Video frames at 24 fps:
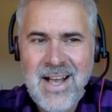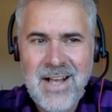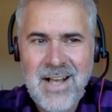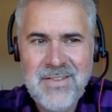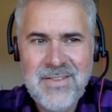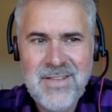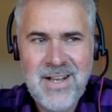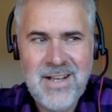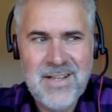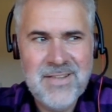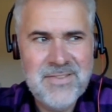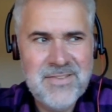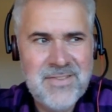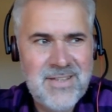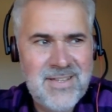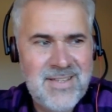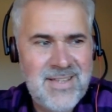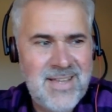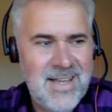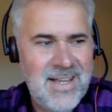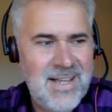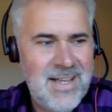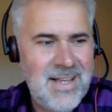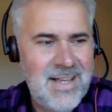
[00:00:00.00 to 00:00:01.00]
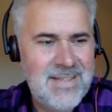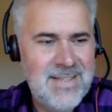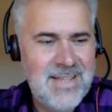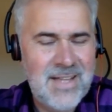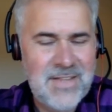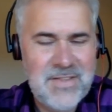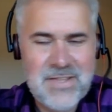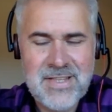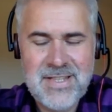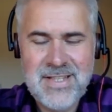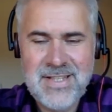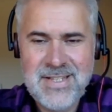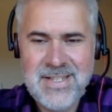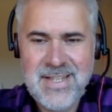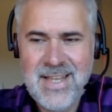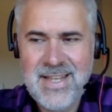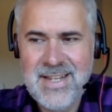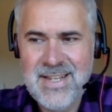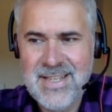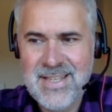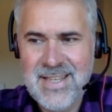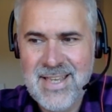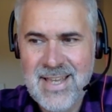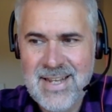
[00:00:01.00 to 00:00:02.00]
I think
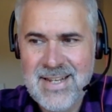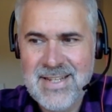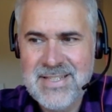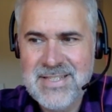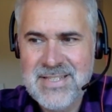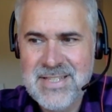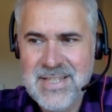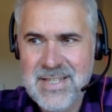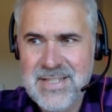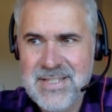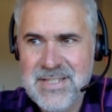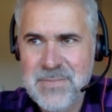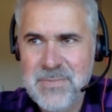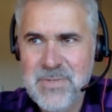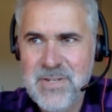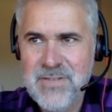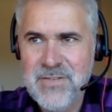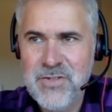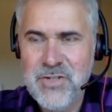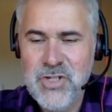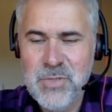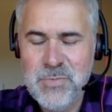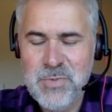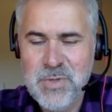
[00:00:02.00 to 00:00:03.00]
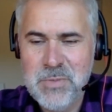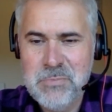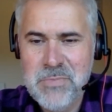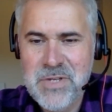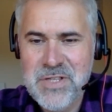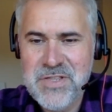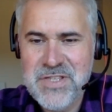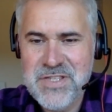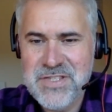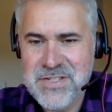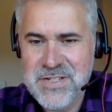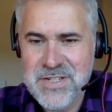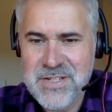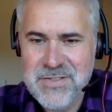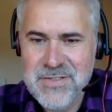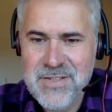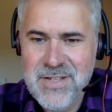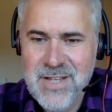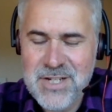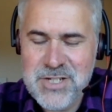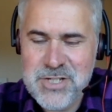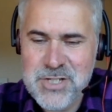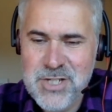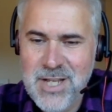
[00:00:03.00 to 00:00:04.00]
it again, it's a bit of an urban myth, isn't it,
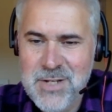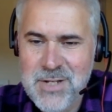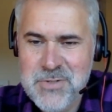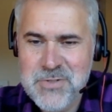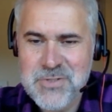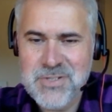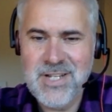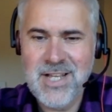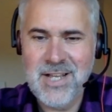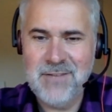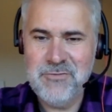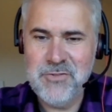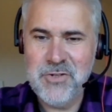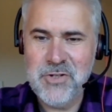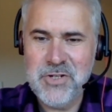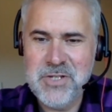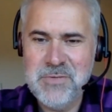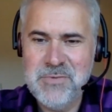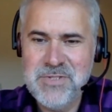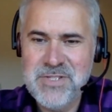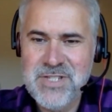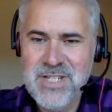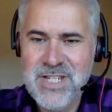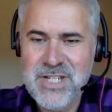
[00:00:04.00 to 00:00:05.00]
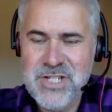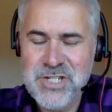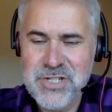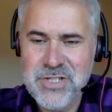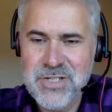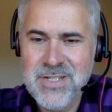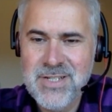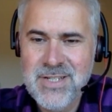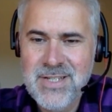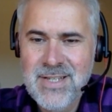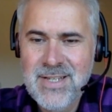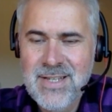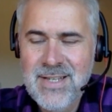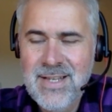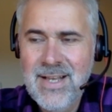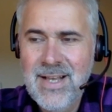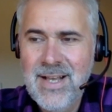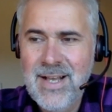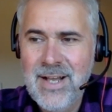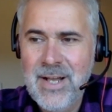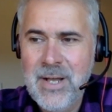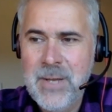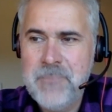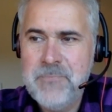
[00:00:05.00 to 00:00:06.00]
that Agile doesn't have documentation?
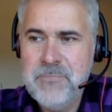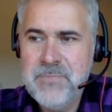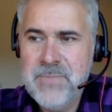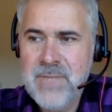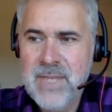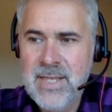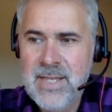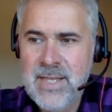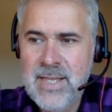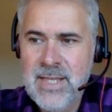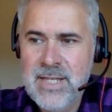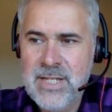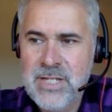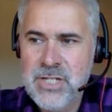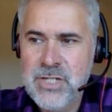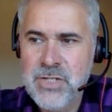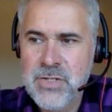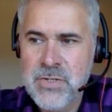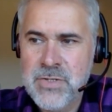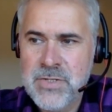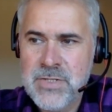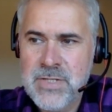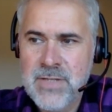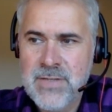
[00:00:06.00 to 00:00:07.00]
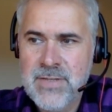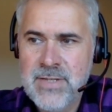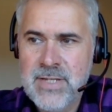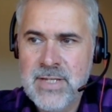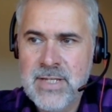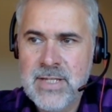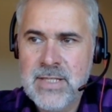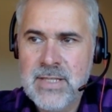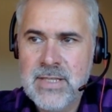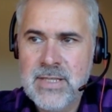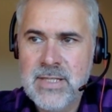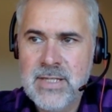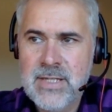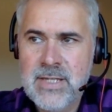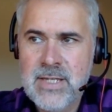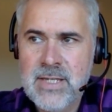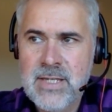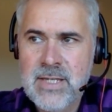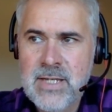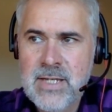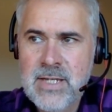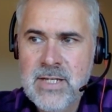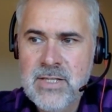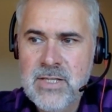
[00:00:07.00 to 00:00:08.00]
It does. I think
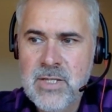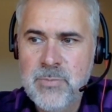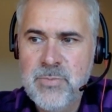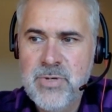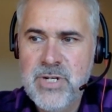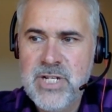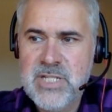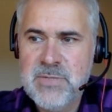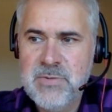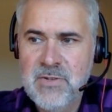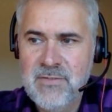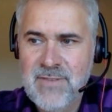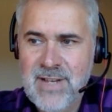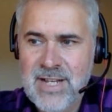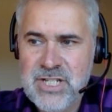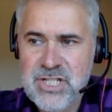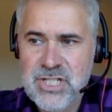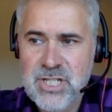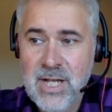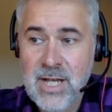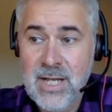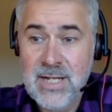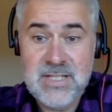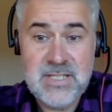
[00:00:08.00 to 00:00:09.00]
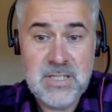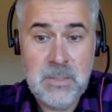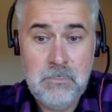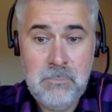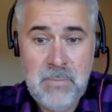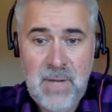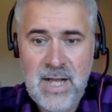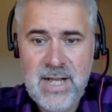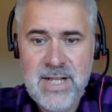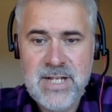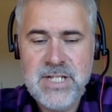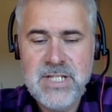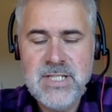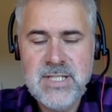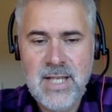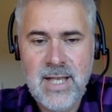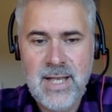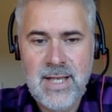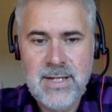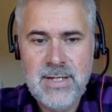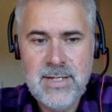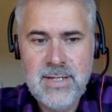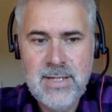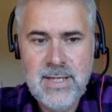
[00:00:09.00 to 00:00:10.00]
the principle of Agile as a
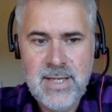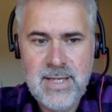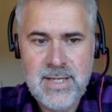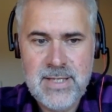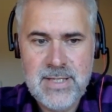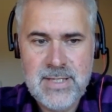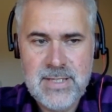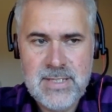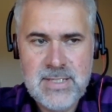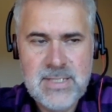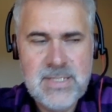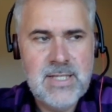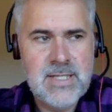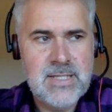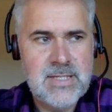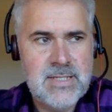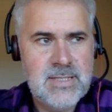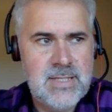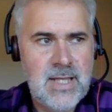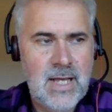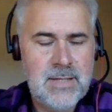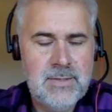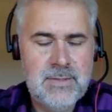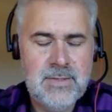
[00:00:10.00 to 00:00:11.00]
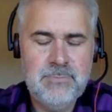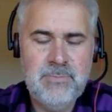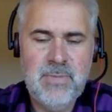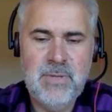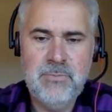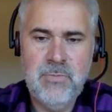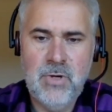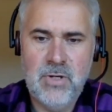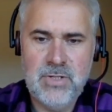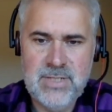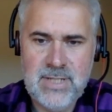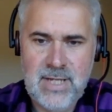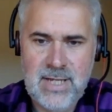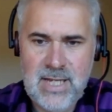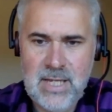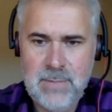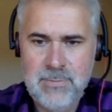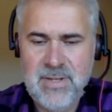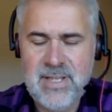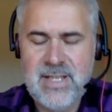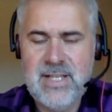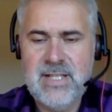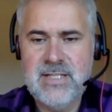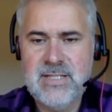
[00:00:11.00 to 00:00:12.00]
mindset is that bit more
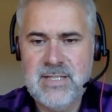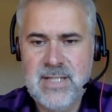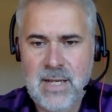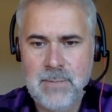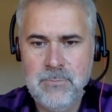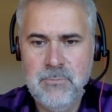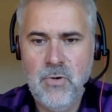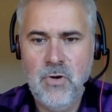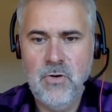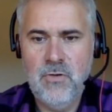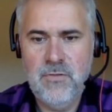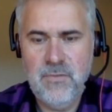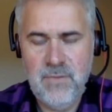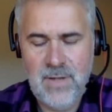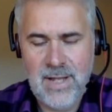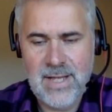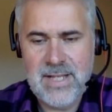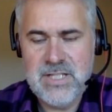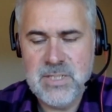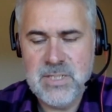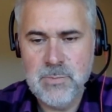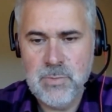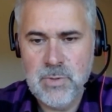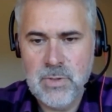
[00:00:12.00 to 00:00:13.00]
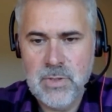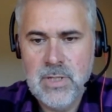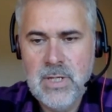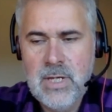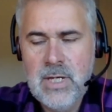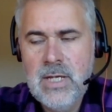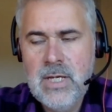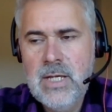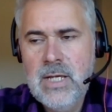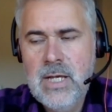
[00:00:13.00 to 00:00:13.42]
dynamic. It's that more flexible,